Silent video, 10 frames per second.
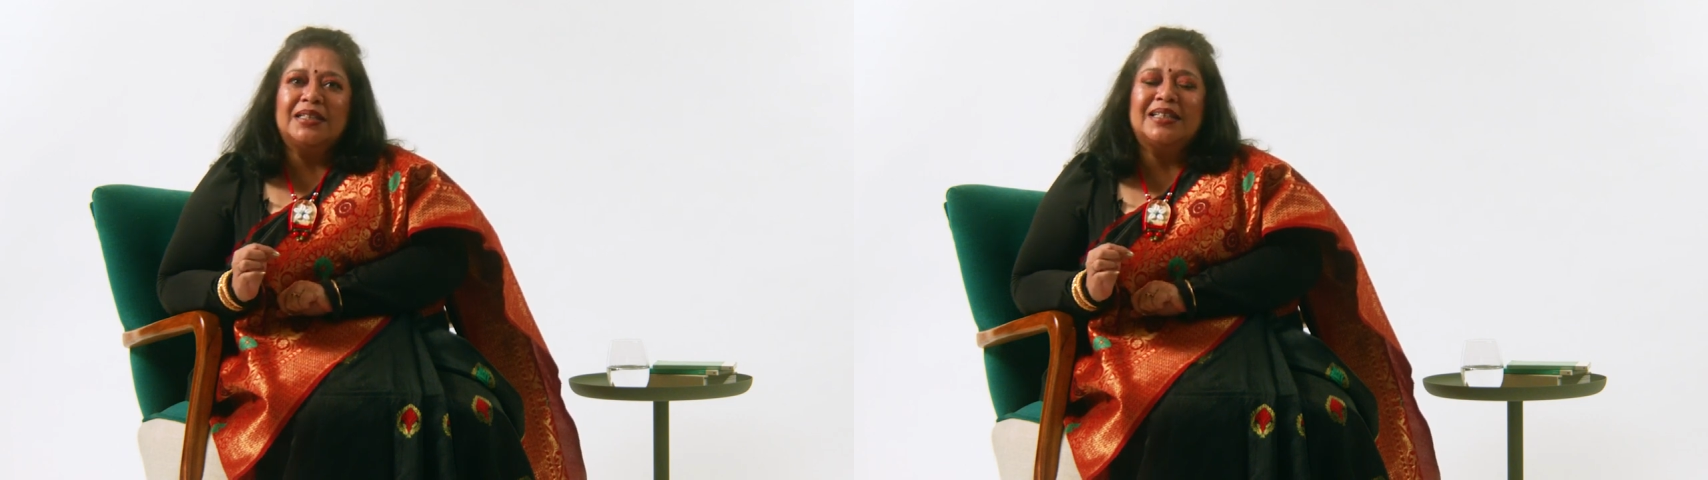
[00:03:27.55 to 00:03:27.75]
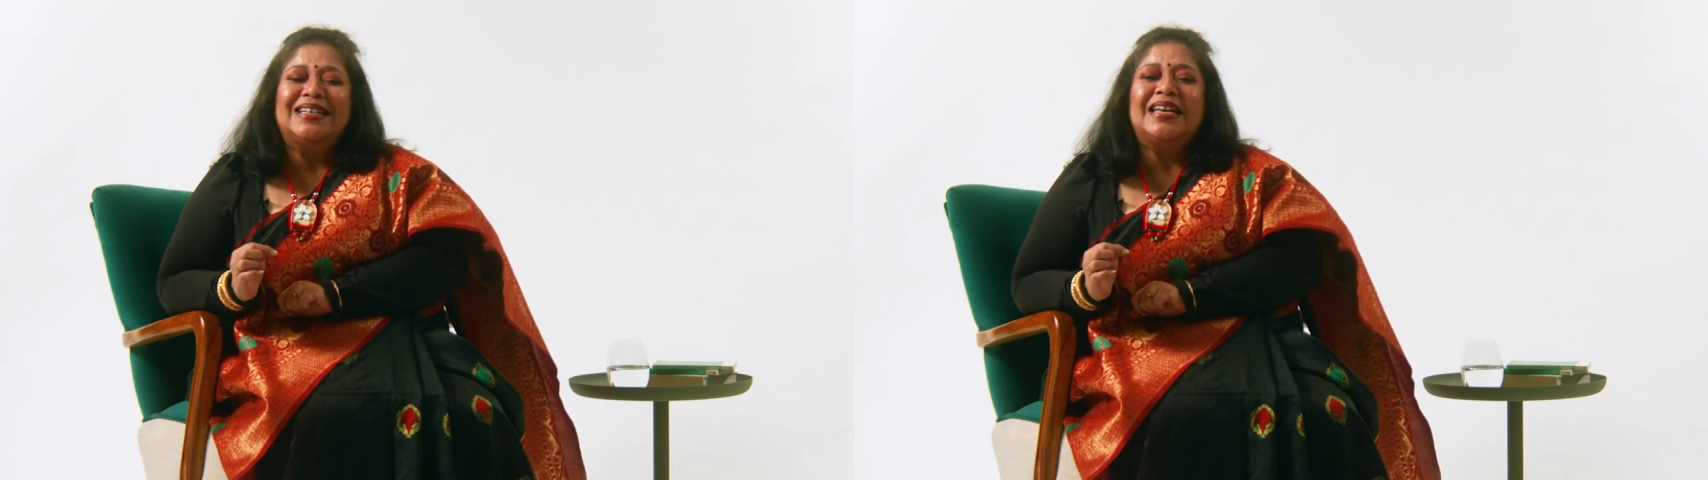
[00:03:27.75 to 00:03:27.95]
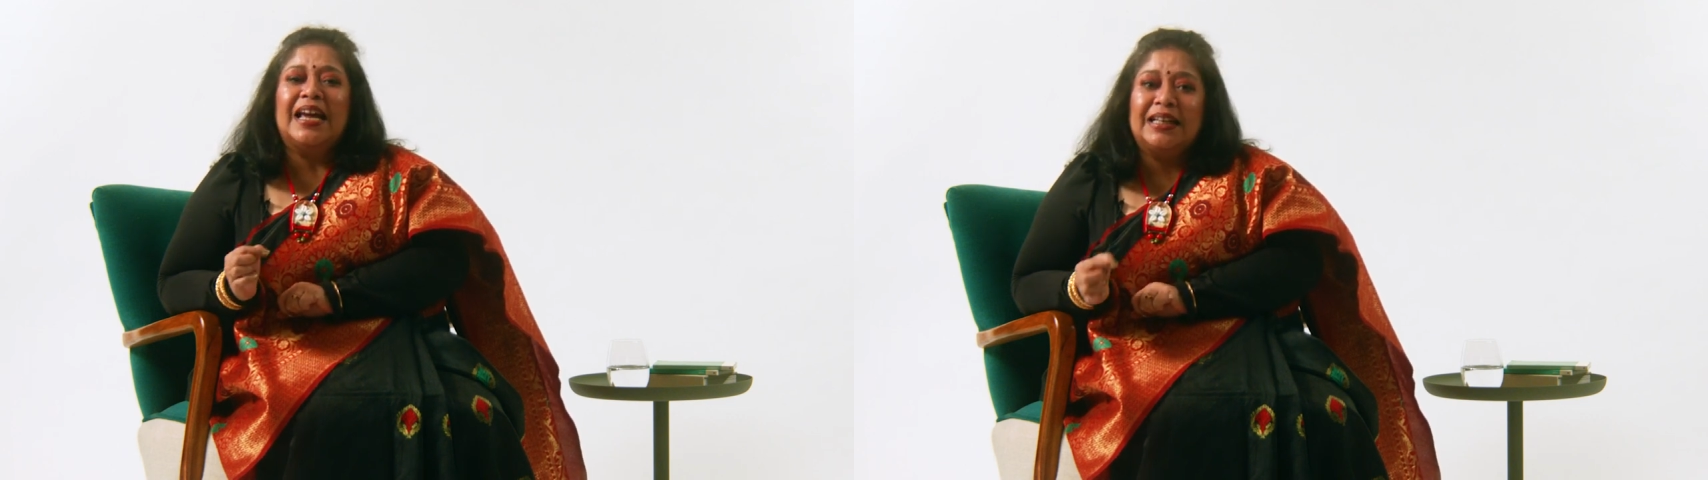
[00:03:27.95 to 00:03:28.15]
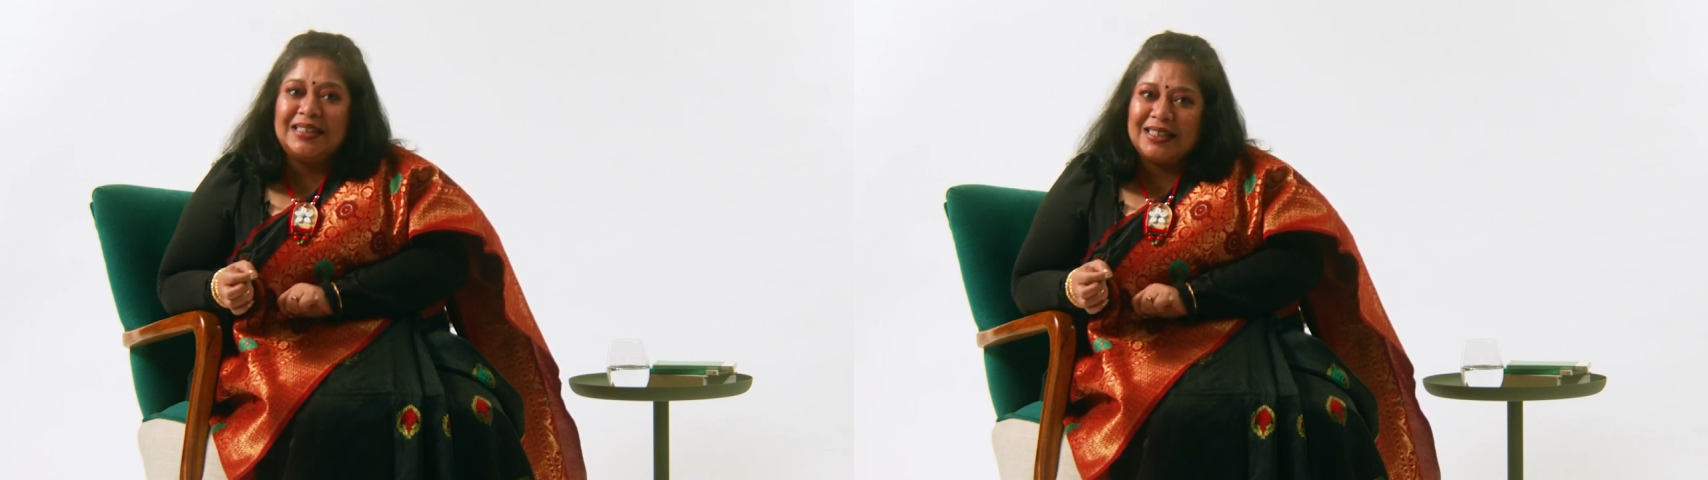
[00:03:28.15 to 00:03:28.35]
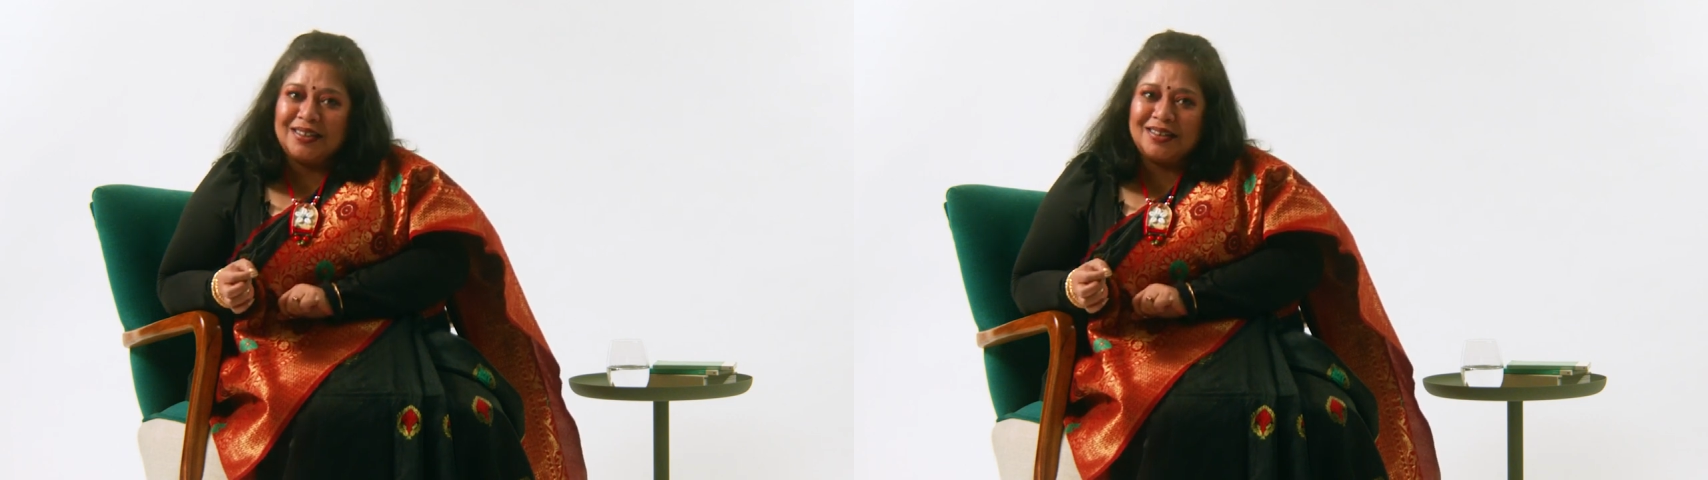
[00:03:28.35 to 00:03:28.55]

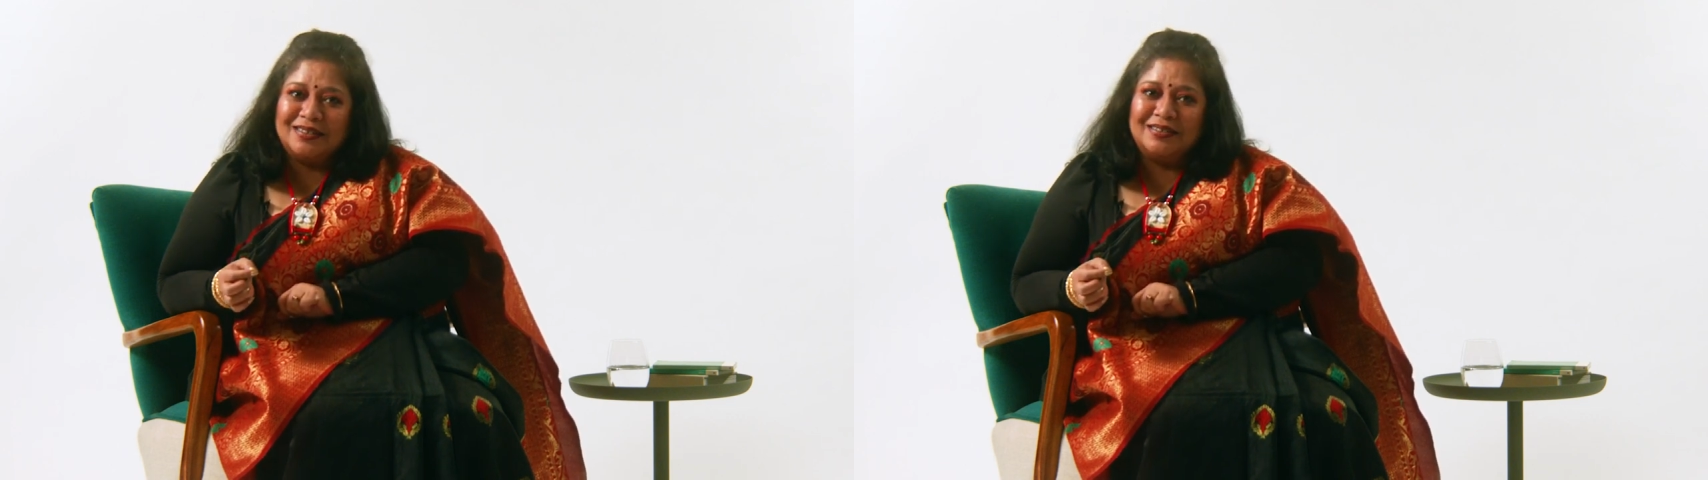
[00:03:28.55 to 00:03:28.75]
connected